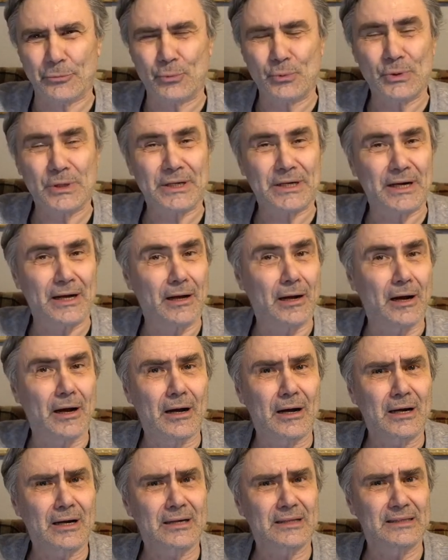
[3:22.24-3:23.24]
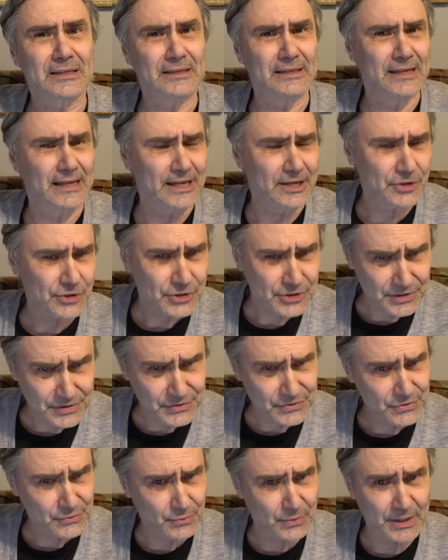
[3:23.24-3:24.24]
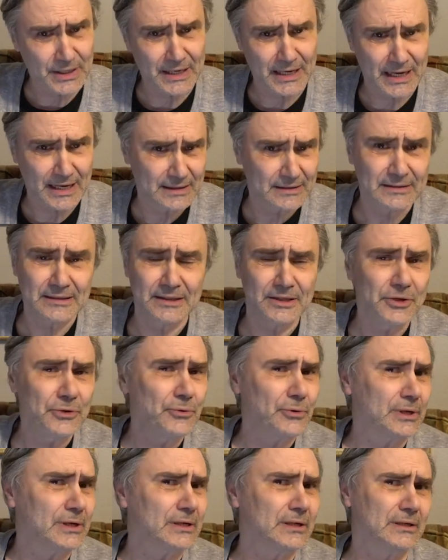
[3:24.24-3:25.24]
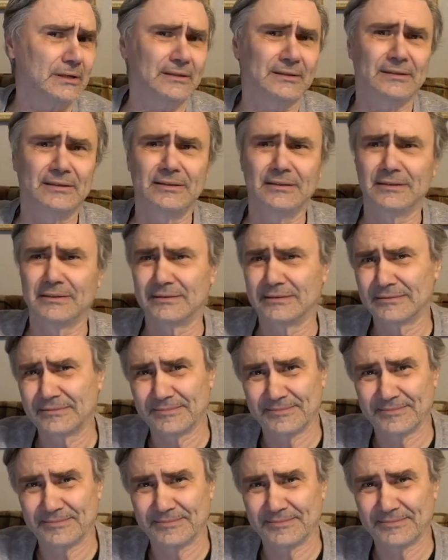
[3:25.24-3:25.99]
Where are the nations? Well, on the new earth.